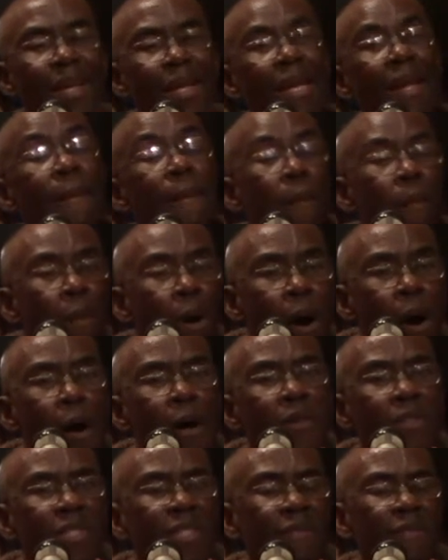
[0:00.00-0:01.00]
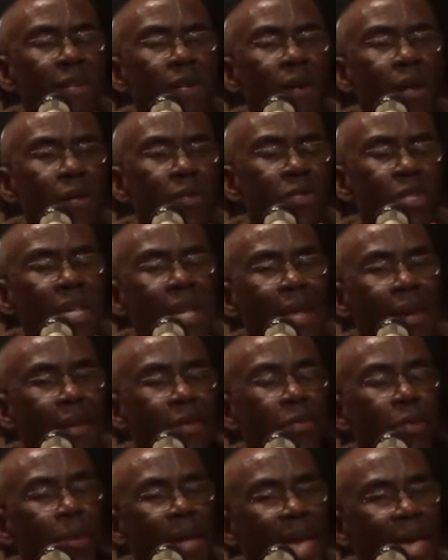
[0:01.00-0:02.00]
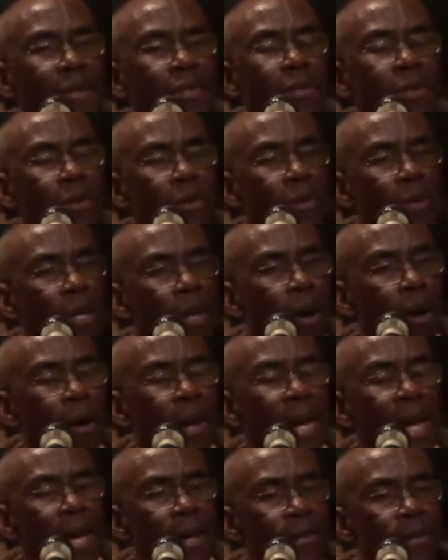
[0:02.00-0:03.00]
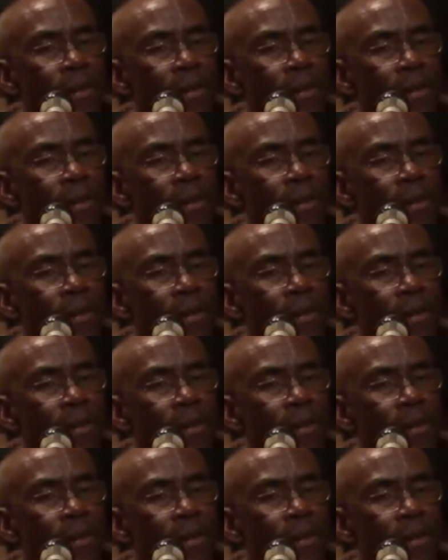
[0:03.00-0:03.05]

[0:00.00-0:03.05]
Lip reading: The most difficult thing is to execute the orders